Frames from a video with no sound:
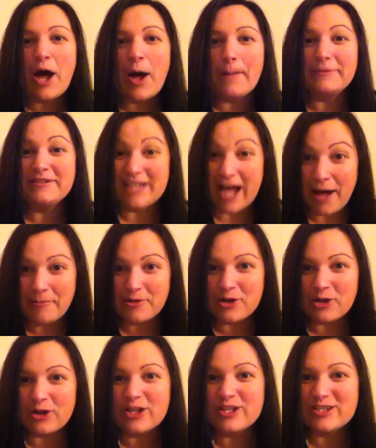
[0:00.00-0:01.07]

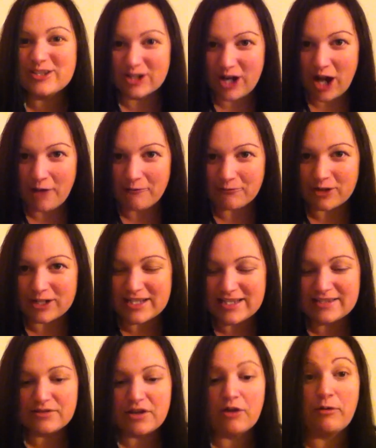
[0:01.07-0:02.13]
abdominal
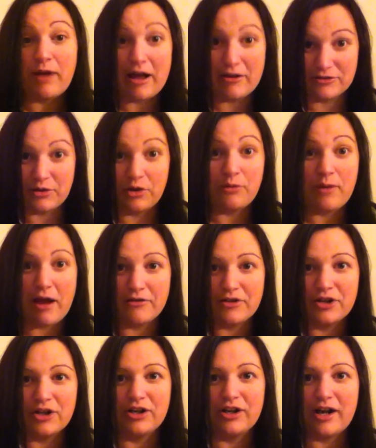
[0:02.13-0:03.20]
circumference, around
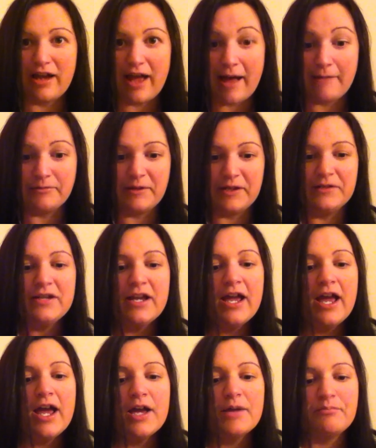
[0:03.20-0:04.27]
her abdomen,
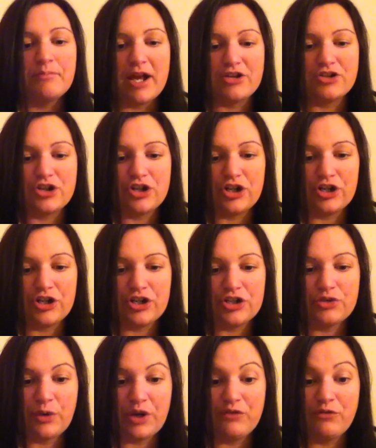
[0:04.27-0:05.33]

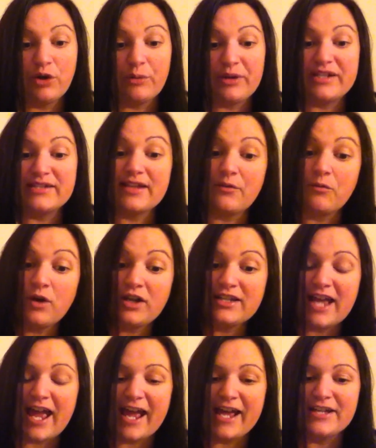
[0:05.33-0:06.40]
measured 24 weeks and 1
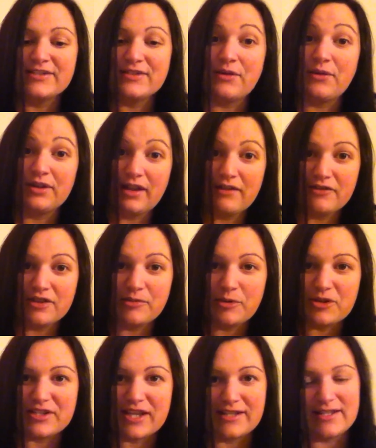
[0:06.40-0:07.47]
day, so 11th
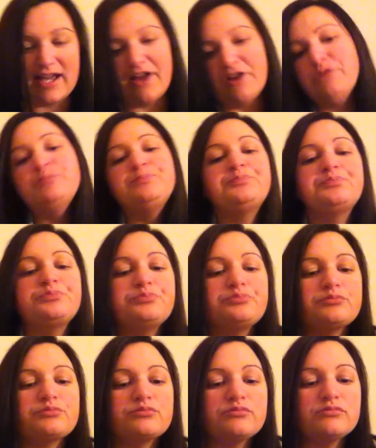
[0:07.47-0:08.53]
percentile.
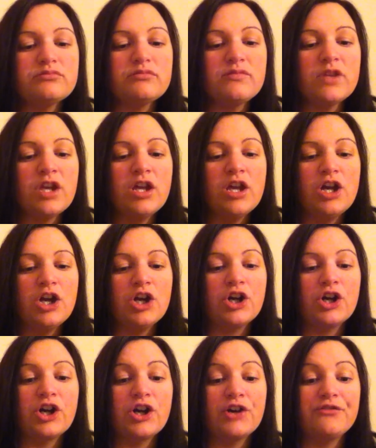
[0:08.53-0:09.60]

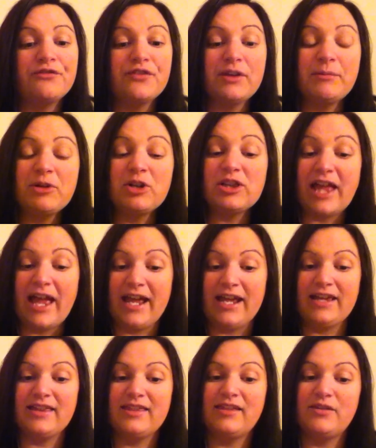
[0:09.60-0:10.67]
Her femur
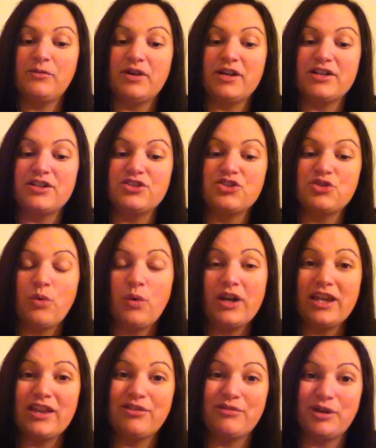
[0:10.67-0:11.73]
length was
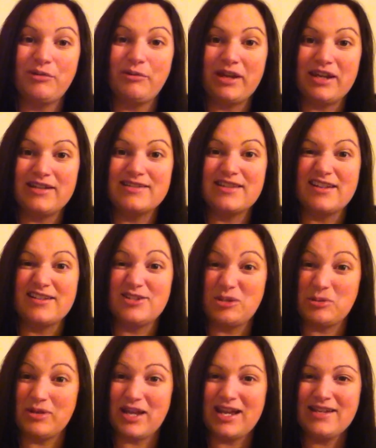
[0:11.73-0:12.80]
23 weeks and
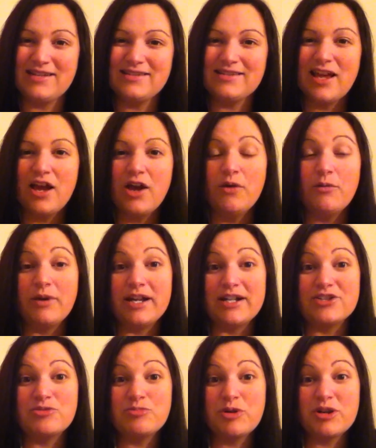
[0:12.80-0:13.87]
2 days,
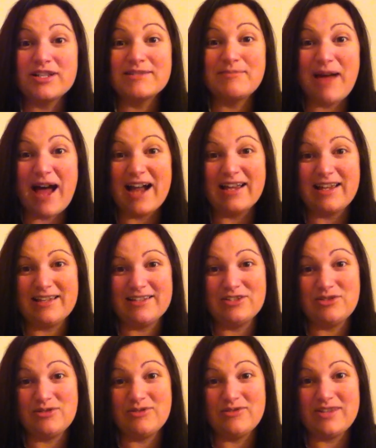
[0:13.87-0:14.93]
which put us back
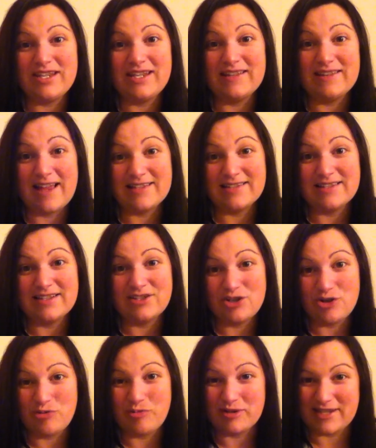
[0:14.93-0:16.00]
into the less than
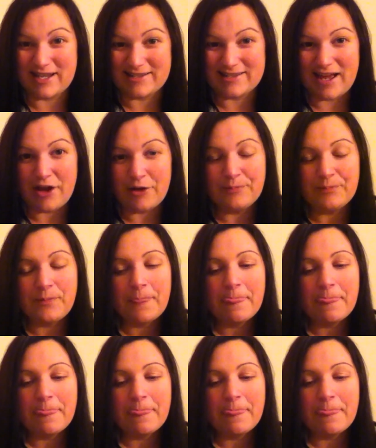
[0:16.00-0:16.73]
2 percentile.